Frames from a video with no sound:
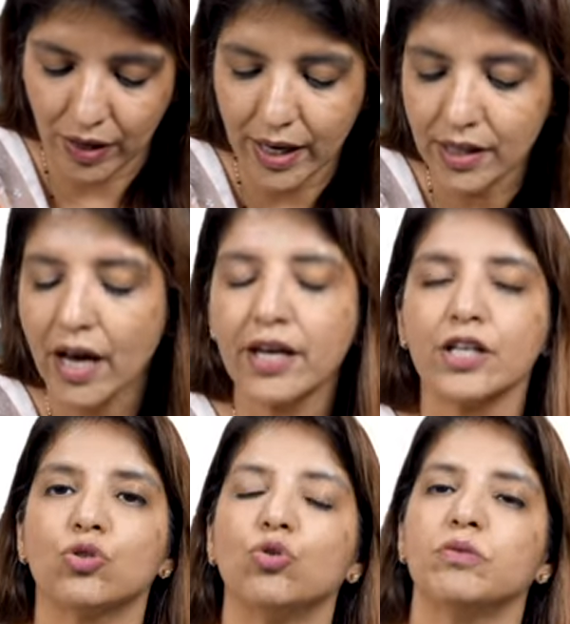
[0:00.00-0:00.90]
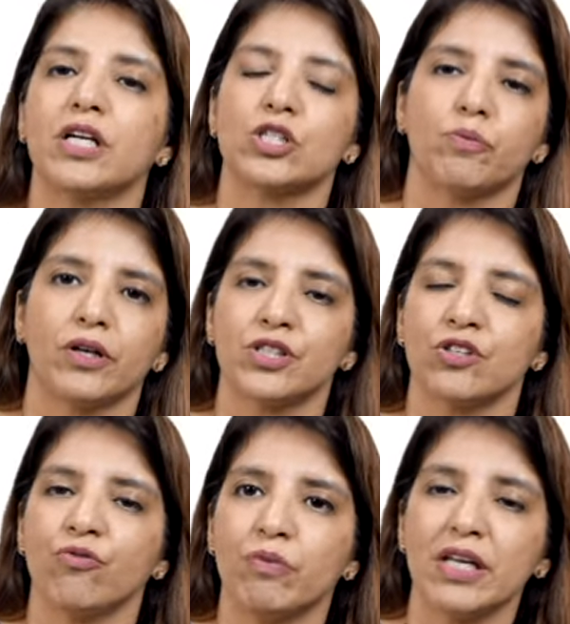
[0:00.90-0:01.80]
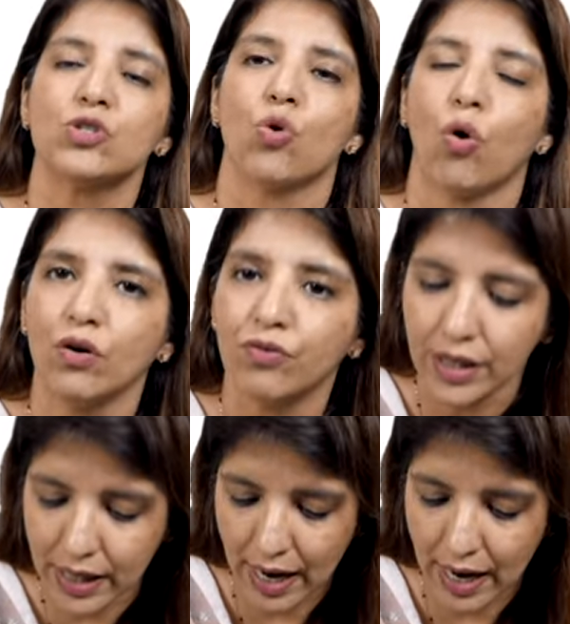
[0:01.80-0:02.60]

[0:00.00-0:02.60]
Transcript: Indirect Coombs test positive means already